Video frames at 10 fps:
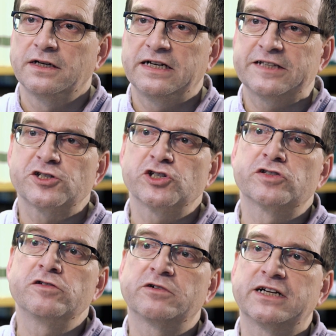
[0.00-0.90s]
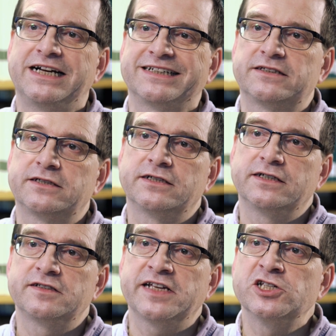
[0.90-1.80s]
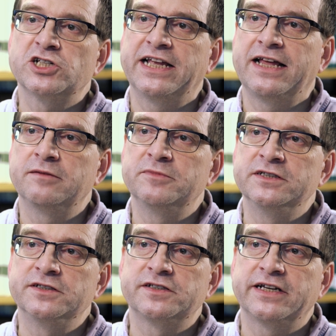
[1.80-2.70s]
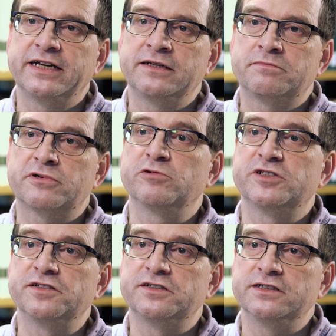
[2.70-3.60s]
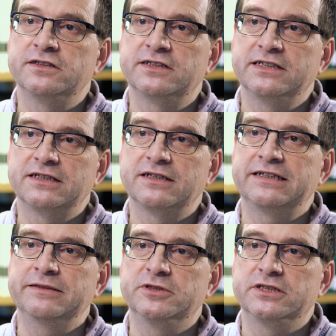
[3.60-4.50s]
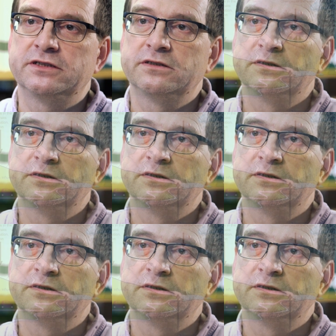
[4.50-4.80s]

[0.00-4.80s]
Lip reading: Let's just look at essential elements and processes in climate.